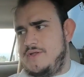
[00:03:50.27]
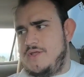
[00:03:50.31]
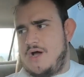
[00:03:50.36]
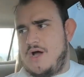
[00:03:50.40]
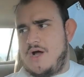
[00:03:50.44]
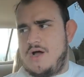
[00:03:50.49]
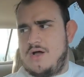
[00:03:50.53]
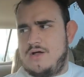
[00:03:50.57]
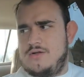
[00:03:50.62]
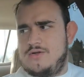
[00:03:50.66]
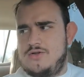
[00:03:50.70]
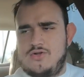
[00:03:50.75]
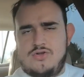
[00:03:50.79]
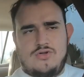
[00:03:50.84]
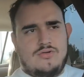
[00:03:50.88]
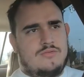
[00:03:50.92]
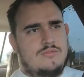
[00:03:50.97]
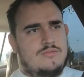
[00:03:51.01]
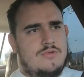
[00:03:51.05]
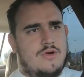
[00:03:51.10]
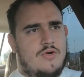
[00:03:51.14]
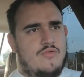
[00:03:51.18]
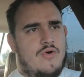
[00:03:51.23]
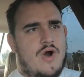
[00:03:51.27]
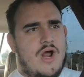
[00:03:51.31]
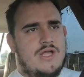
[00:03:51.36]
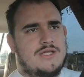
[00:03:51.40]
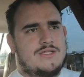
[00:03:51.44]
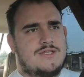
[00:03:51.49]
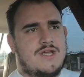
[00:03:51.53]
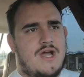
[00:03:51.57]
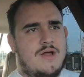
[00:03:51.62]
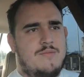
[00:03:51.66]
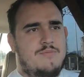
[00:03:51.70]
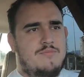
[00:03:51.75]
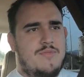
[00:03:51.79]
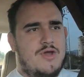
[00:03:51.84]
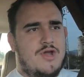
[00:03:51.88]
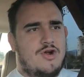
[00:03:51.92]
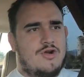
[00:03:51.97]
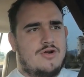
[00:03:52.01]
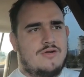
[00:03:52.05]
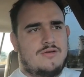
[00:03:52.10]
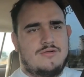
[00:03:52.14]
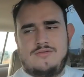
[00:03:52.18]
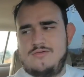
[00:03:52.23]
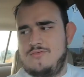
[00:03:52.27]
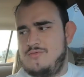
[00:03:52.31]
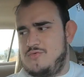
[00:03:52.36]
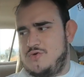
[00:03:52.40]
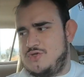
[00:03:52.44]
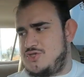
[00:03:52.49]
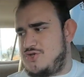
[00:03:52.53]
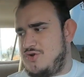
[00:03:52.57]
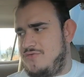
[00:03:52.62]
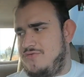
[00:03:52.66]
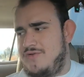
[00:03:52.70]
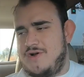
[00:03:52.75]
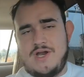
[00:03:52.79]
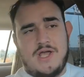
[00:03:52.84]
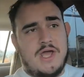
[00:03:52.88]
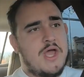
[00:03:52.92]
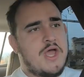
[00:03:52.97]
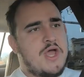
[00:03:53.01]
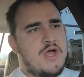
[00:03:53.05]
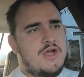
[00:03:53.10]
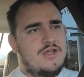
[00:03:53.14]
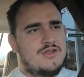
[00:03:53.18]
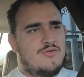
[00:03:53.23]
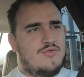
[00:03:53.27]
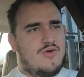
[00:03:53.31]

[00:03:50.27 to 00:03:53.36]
the right side mirror. What's so funny? The